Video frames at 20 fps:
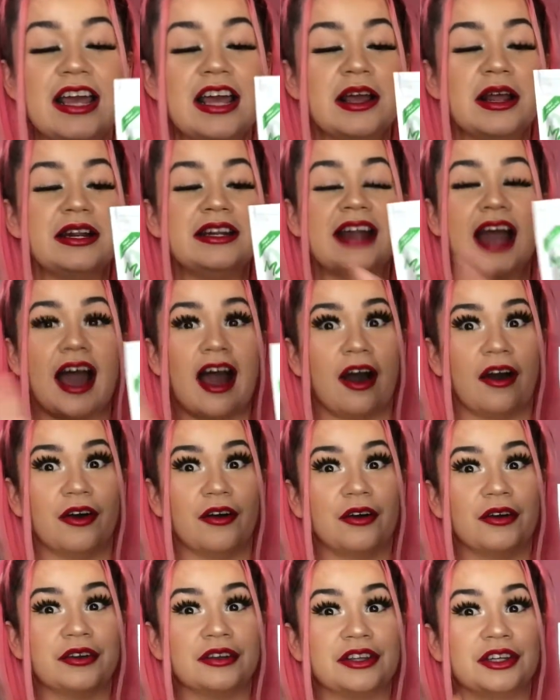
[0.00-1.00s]

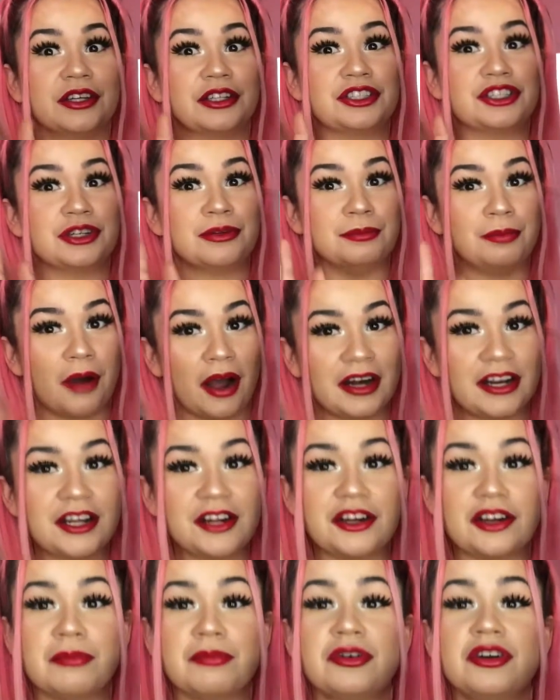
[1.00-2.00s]
Now, the Chobani
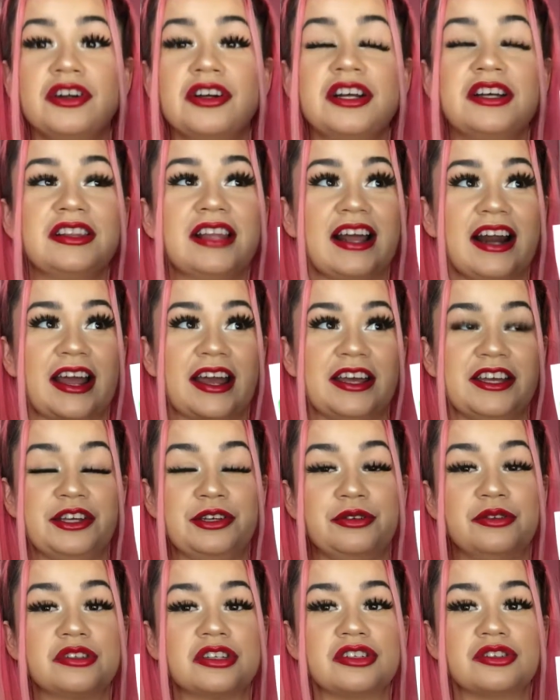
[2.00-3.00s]
creamer that I
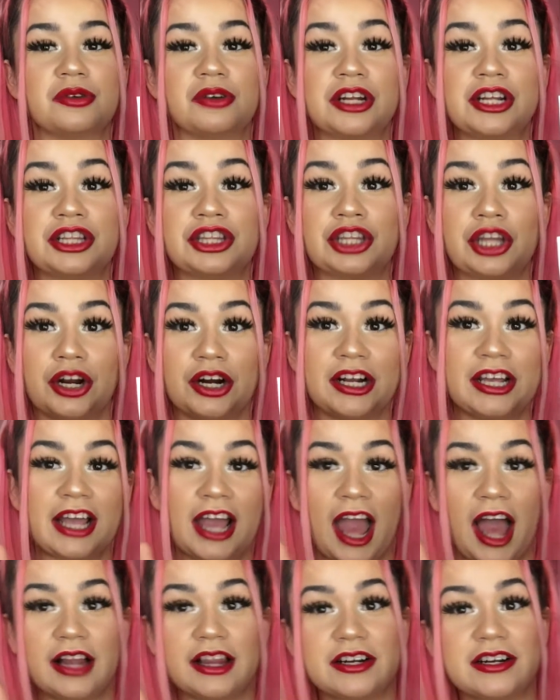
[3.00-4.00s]
used is only 30
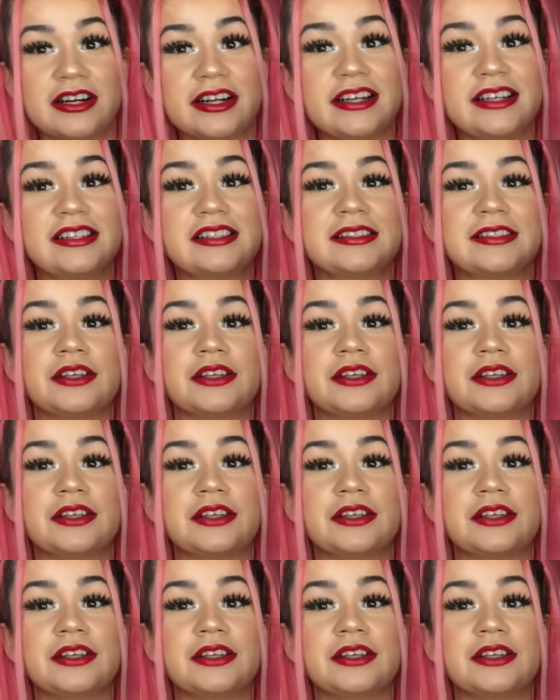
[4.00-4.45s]
calories.